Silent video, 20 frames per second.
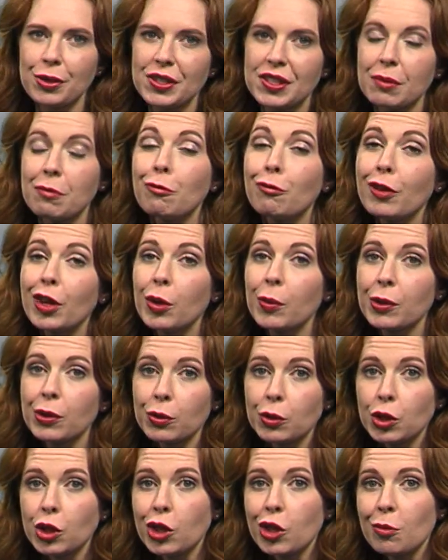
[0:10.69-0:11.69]
Some fair weather
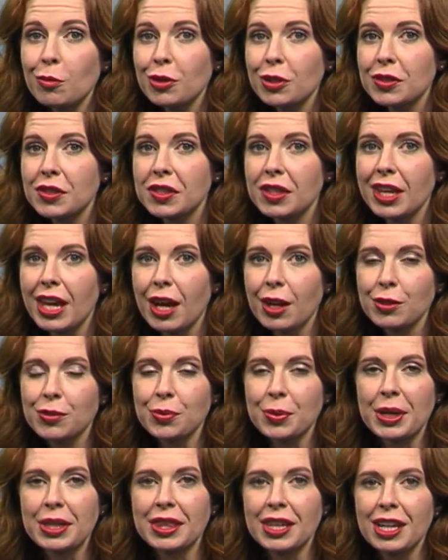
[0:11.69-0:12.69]
cumulus clouds
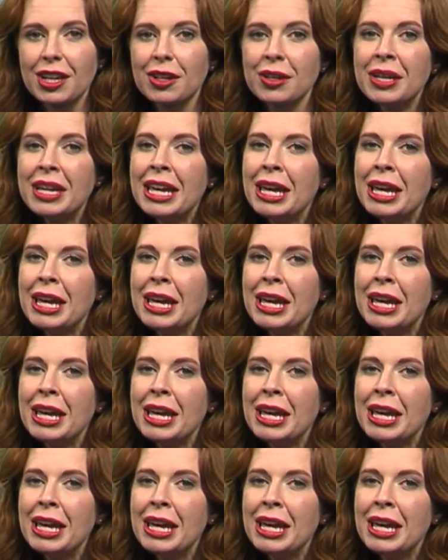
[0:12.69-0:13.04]
right there.